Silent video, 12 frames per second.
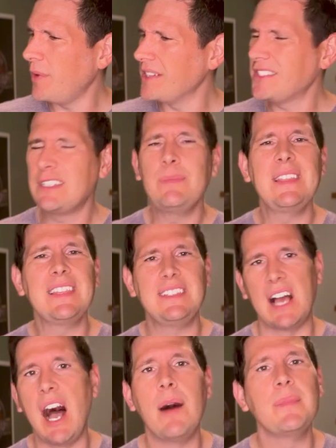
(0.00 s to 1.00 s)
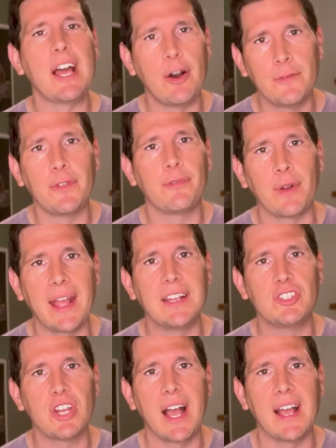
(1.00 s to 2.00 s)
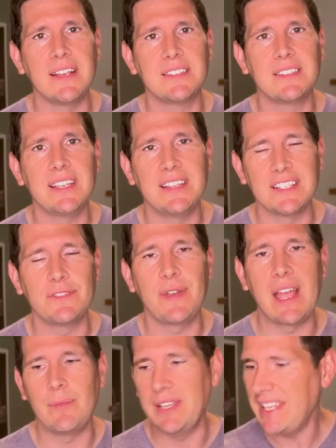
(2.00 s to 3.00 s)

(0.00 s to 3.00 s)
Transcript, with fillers: wants to be the dom now of the franchise in this family.